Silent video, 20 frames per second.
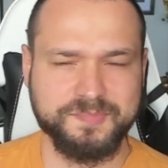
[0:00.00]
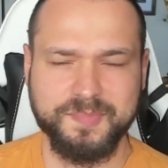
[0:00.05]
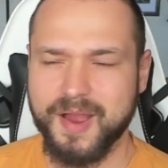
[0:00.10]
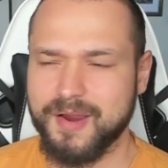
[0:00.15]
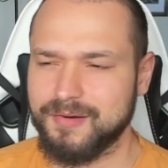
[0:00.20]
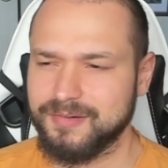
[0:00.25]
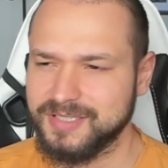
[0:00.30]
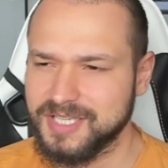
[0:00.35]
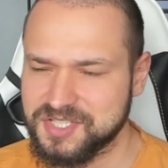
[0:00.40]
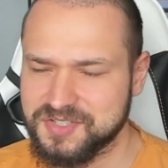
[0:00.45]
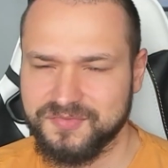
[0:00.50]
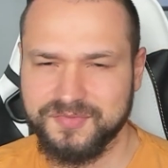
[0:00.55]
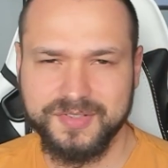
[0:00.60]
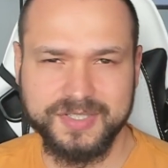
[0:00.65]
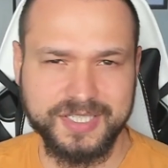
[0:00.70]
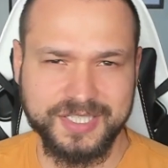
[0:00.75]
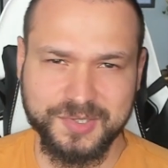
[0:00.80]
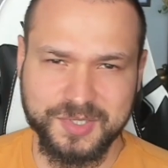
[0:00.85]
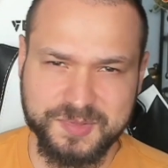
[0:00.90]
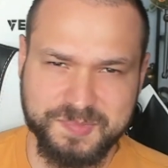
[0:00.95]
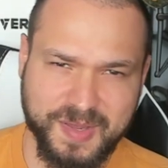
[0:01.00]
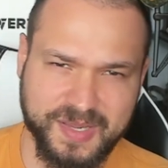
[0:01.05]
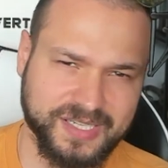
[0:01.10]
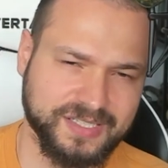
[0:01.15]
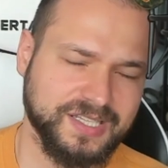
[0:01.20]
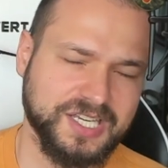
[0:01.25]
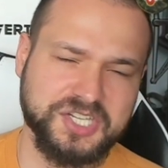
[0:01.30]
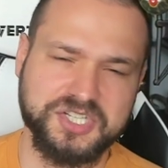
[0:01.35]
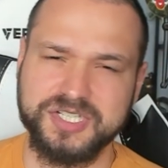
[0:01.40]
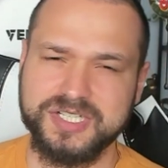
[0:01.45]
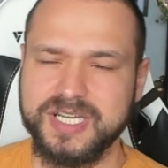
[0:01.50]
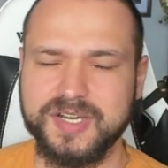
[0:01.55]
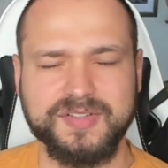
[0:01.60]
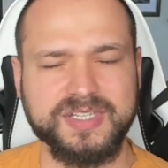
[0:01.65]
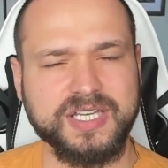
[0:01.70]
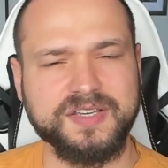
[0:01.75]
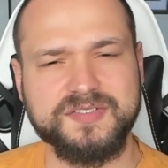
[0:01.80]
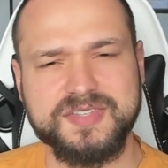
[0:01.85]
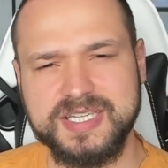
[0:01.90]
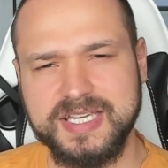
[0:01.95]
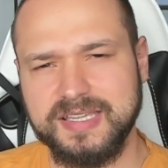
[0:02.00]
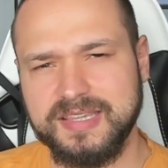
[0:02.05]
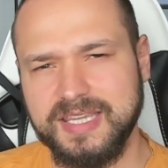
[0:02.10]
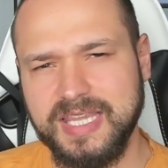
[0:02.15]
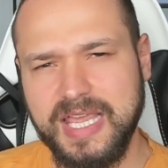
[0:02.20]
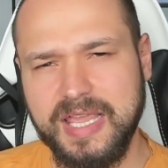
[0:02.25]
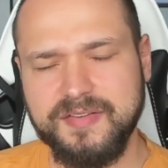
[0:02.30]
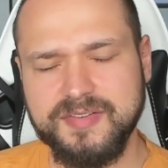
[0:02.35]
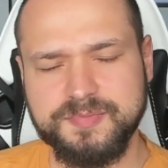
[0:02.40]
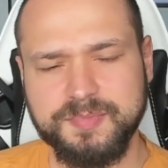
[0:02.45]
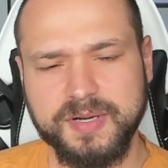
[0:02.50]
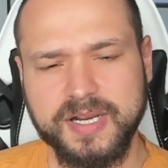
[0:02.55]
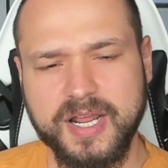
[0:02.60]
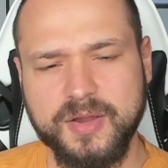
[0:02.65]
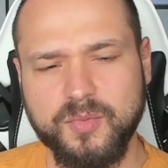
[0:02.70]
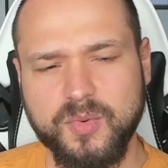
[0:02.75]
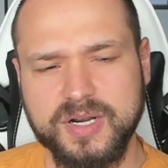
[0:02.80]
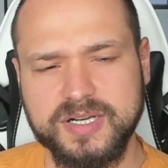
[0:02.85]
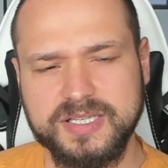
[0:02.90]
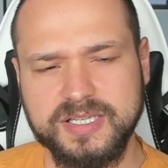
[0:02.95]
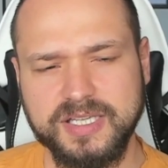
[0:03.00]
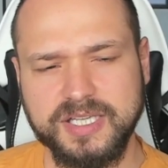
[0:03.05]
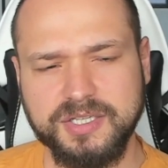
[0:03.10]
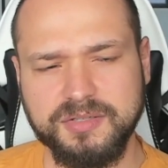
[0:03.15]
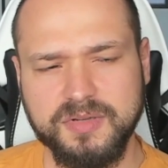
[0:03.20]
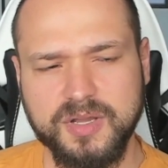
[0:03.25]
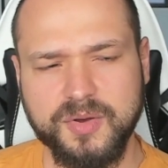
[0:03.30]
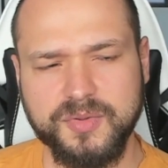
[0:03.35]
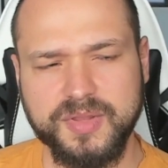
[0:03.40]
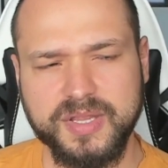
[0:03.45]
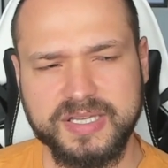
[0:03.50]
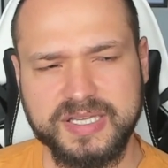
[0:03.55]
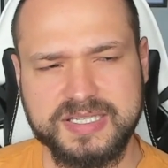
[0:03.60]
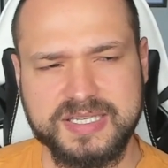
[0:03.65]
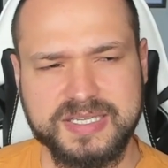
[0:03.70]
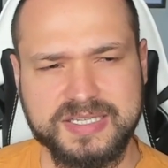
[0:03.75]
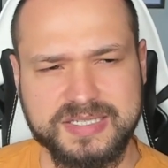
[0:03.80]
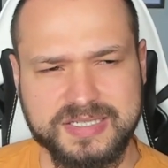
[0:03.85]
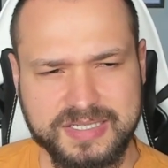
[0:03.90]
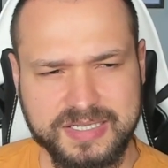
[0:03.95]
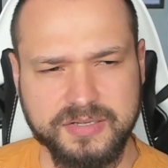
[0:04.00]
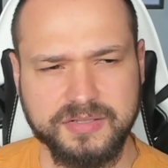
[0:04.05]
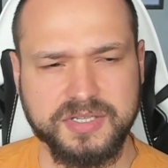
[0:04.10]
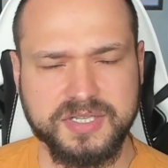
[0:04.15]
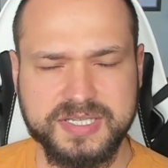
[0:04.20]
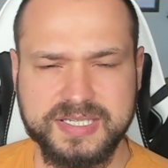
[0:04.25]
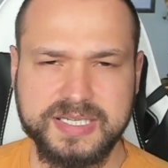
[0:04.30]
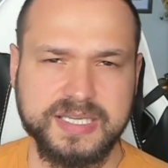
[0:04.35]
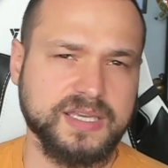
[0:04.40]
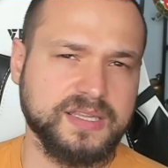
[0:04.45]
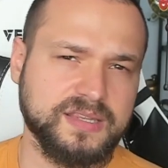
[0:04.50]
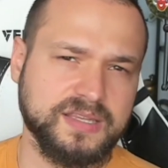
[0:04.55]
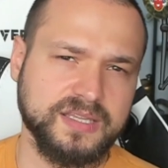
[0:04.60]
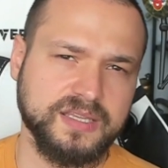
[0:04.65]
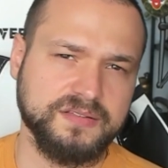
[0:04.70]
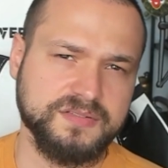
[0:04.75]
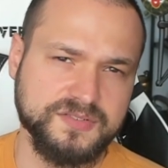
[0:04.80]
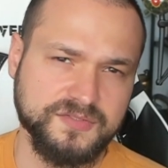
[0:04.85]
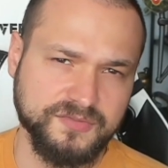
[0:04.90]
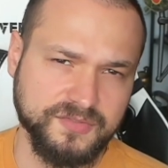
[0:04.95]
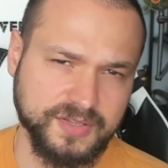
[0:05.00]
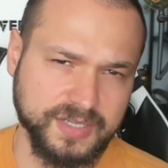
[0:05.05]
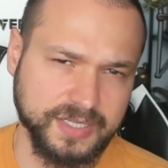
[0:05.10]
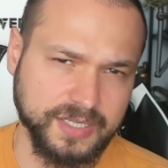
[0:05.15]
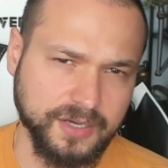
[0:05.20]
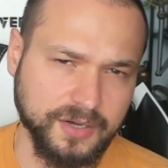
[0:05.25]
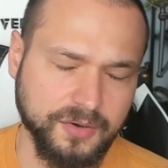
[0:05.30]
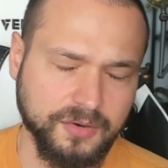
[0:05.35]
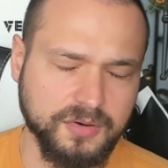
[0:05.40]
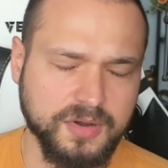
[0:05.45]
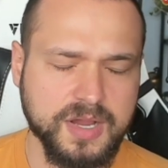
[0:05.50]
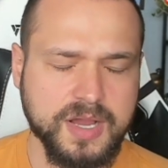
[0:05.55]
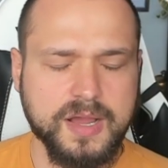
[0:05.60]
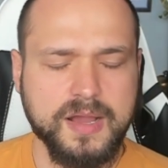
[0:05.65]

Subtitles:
Pirate Legend videos, speculation, everything of Sea of Thieves, but I wanted to let you know that this is still a Sea of Thieves video.